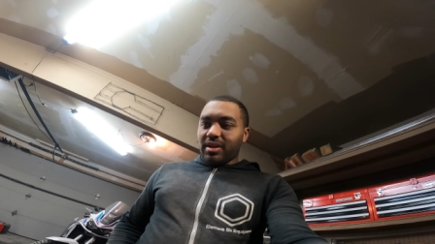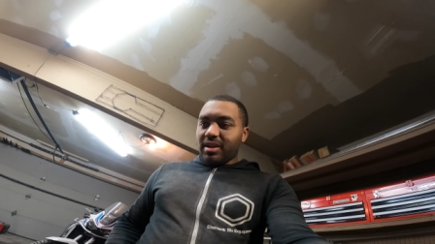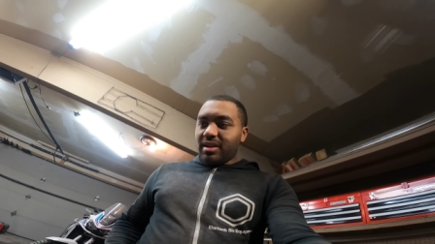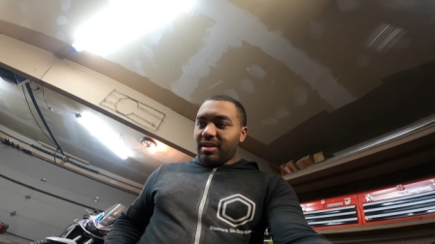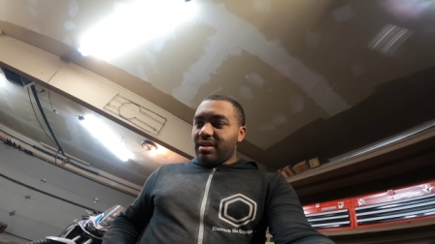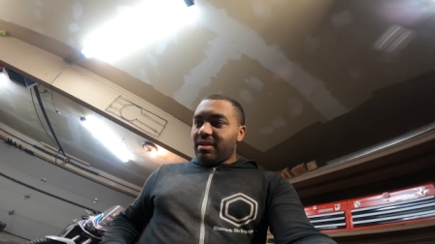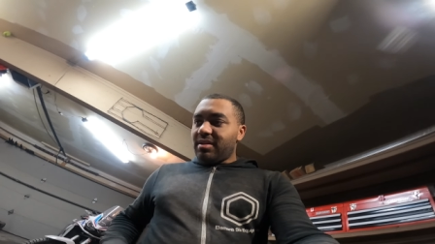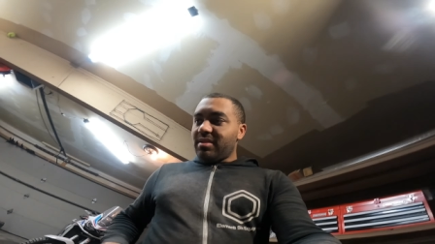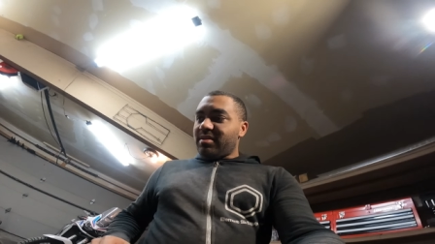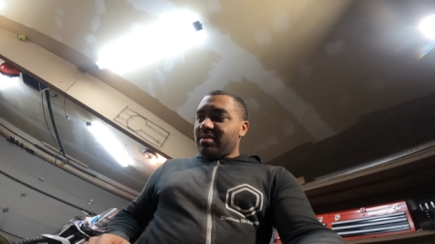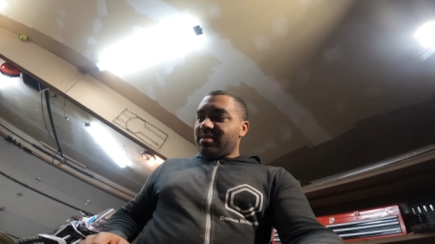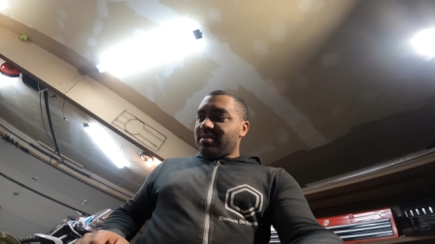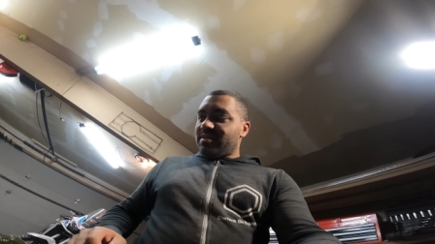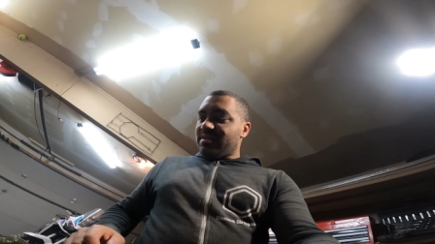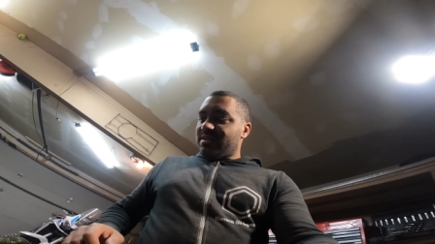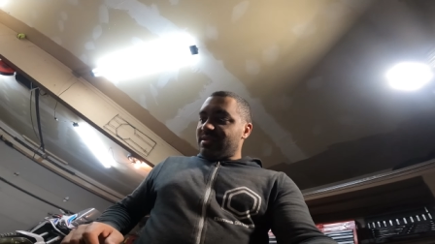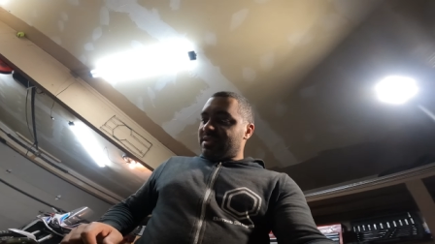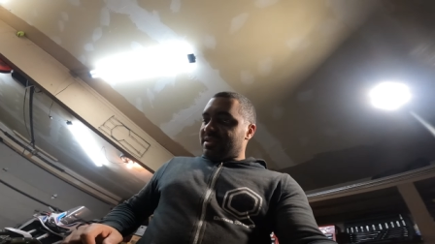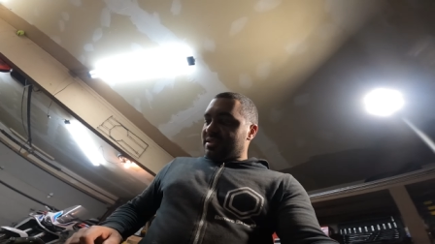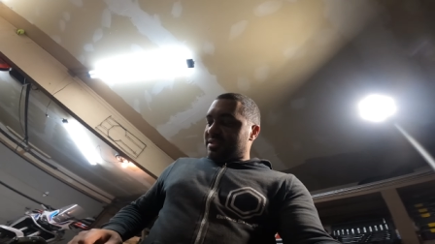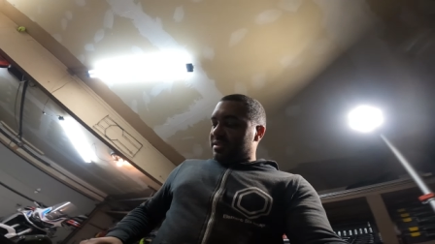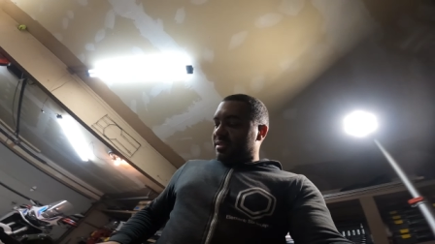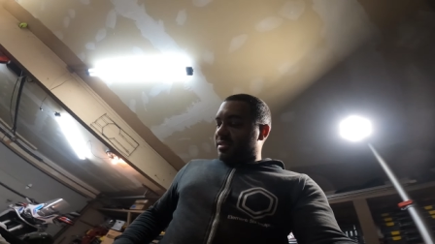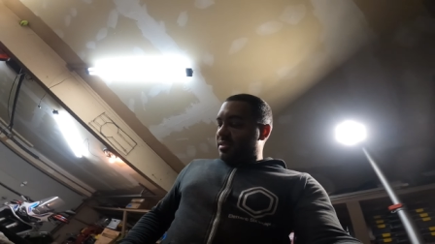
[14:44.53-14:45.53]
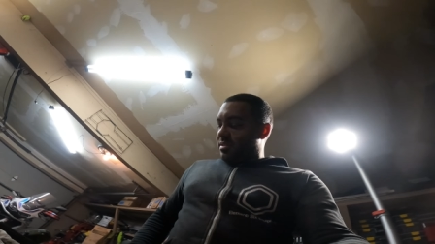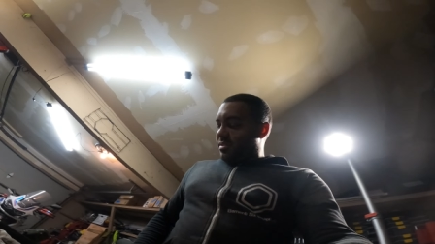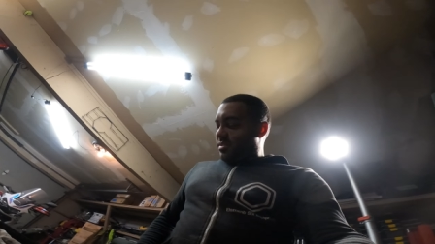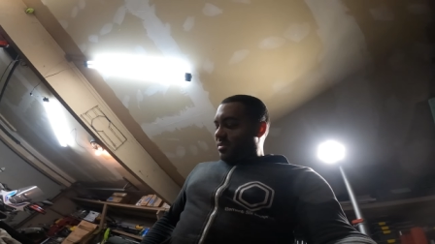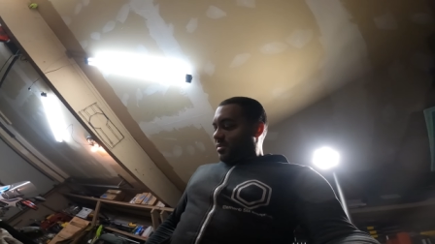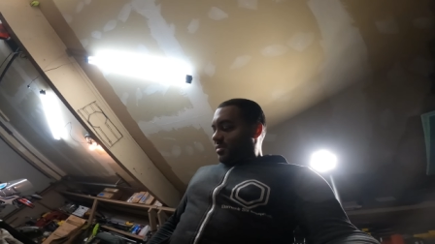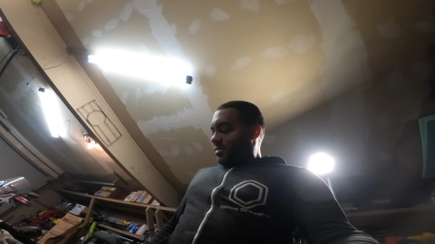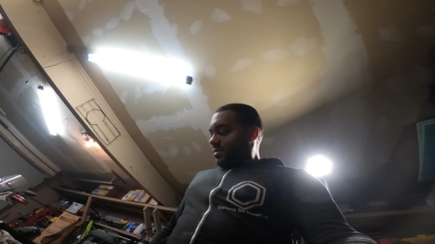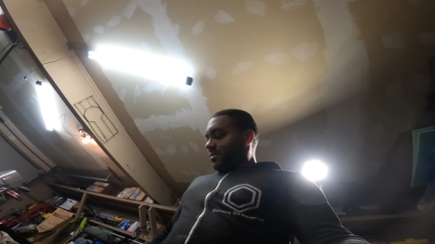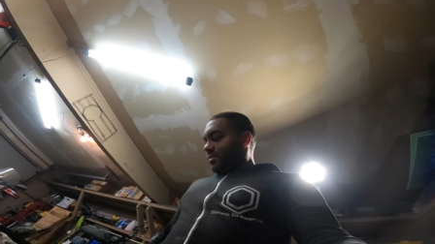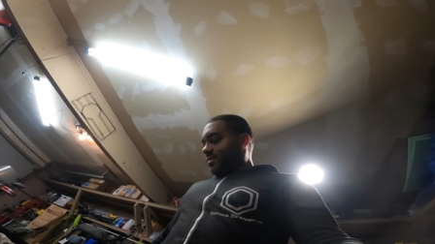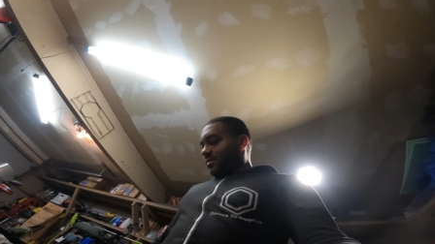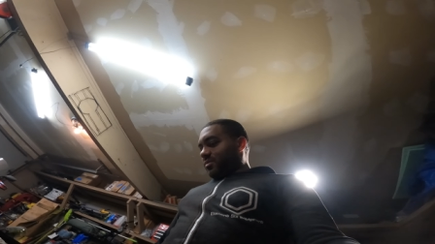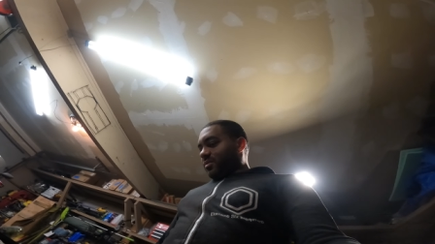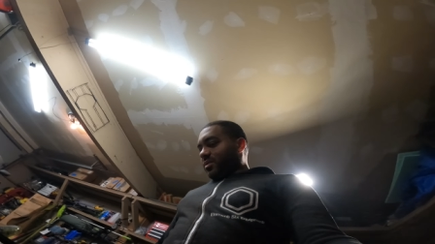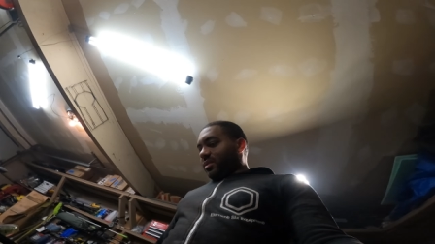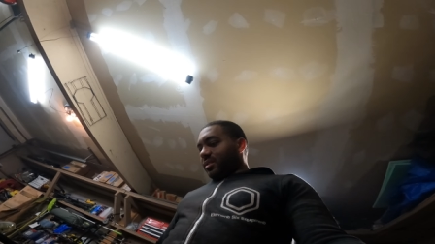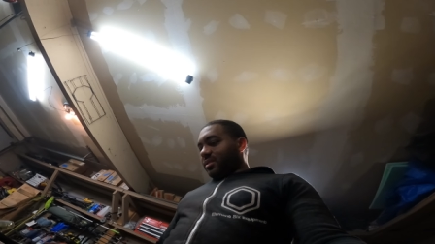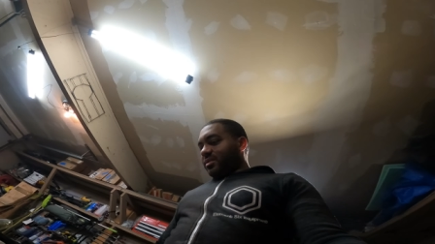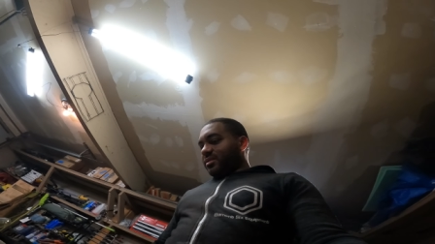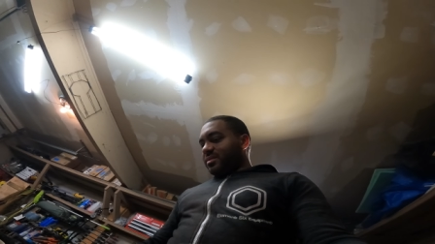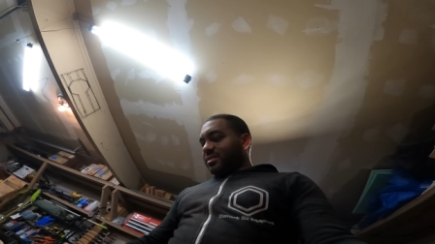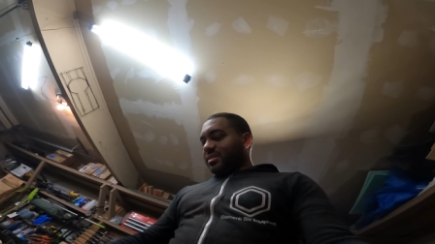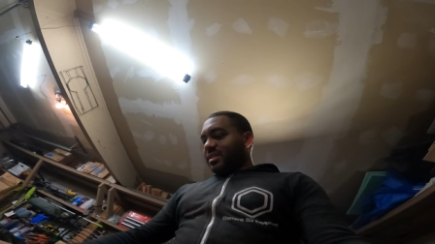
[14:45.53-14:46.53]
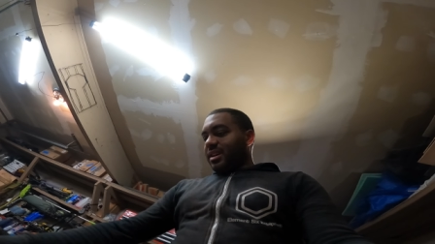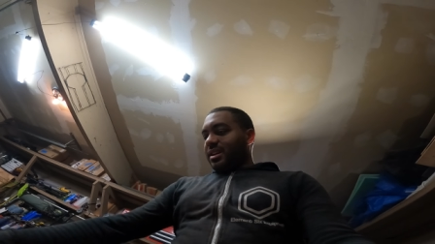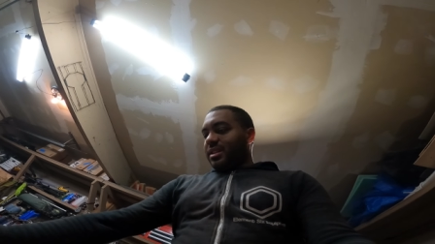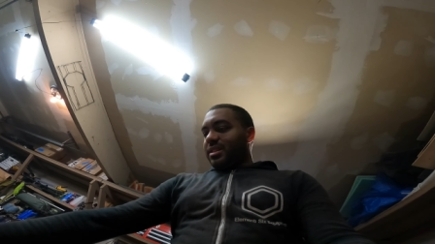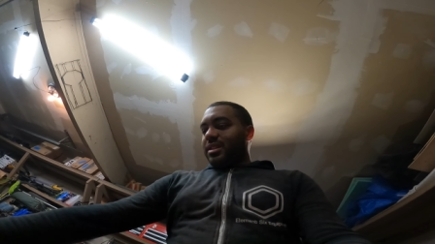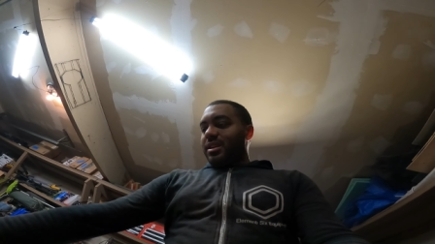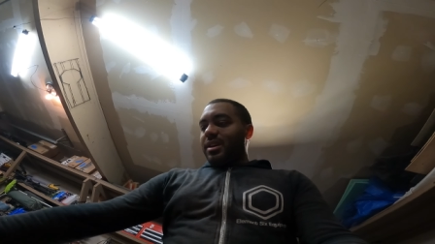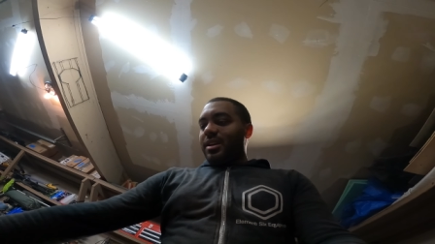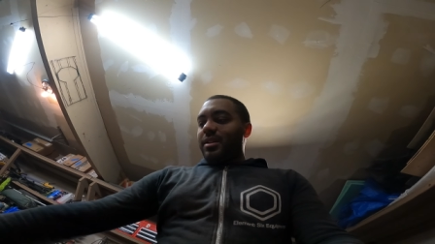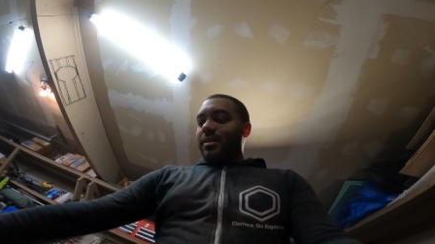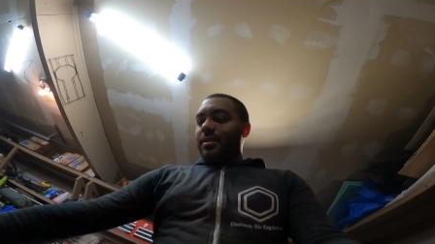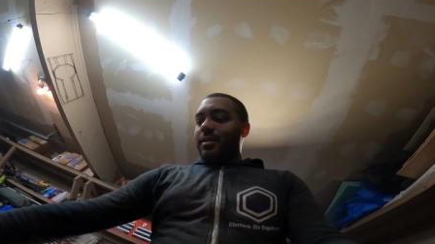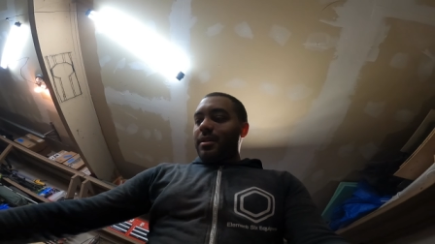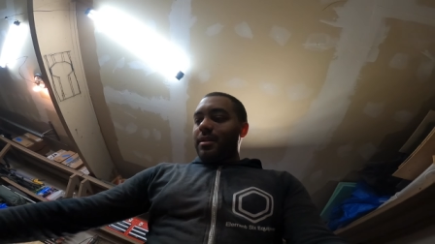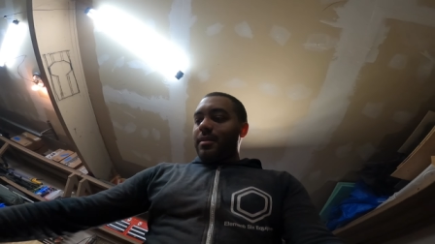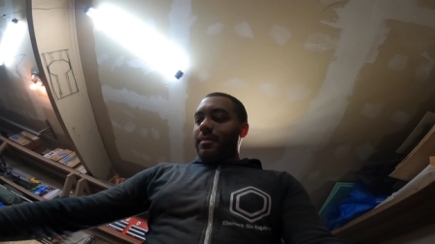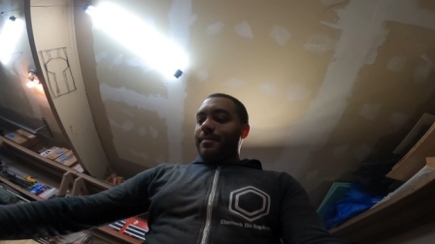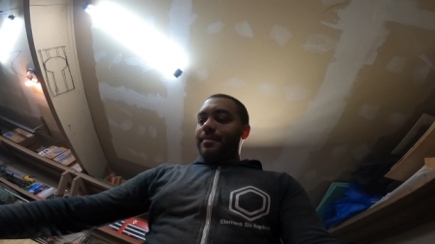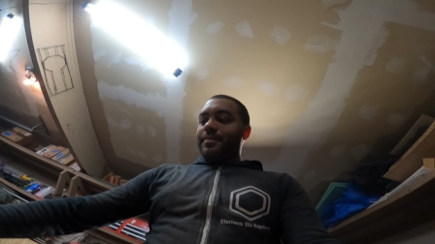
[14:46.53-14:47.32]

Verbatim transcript: reuse, where is that thing?